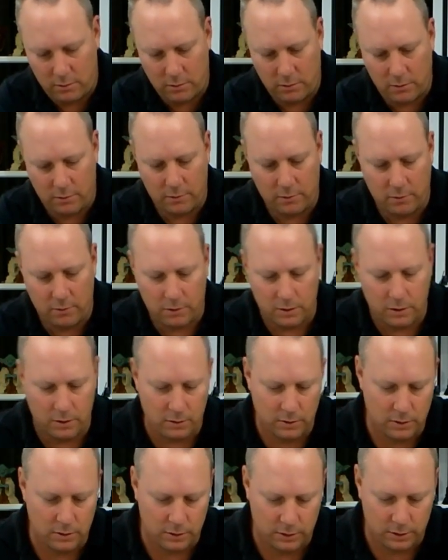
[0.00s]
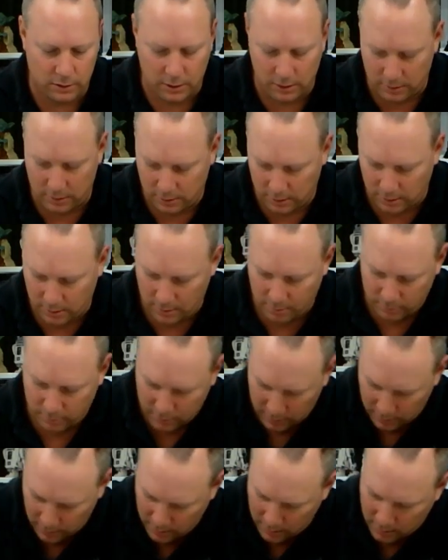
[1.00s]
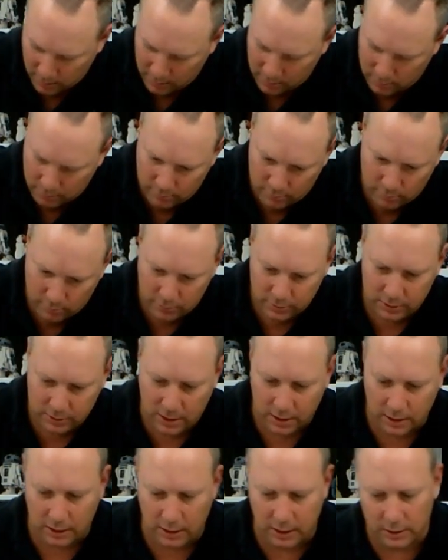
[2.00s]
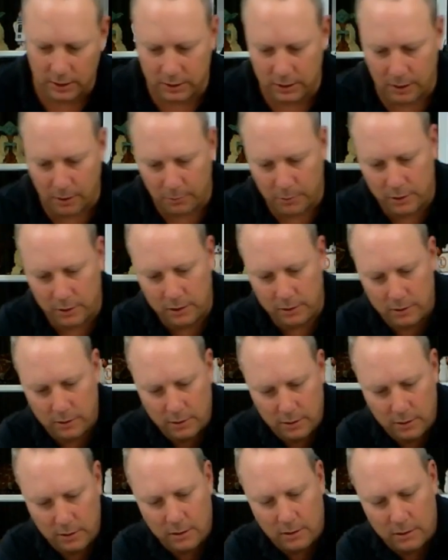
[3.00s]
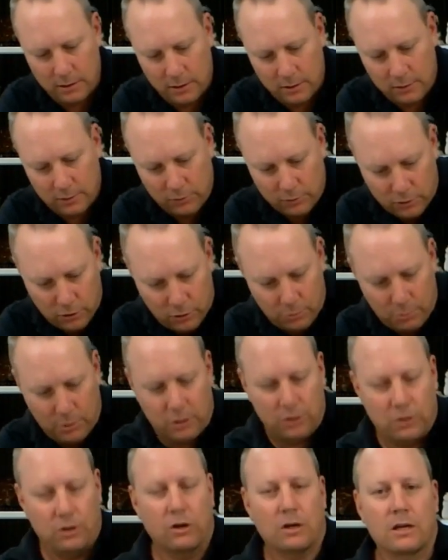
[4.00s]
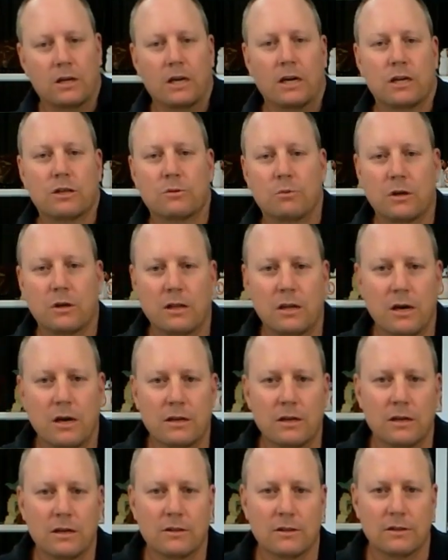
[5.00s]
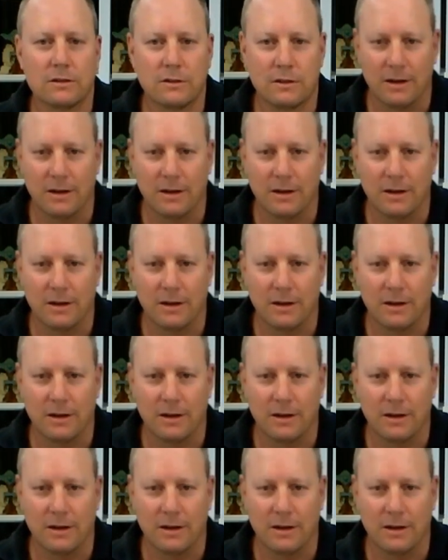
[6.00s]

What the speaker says: Alright, it's starting to come together. We're starting to get something. Doesn't look too much like an X-Wing though, does it?